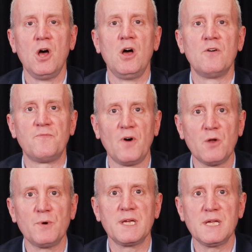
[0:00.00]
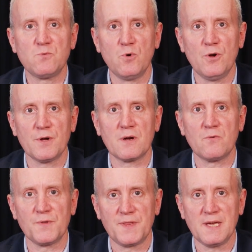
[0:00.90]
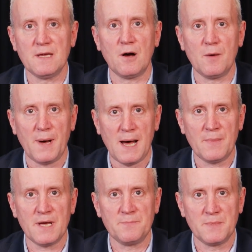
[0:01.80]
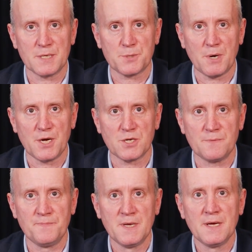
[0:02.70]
Following his work with the Obama administration,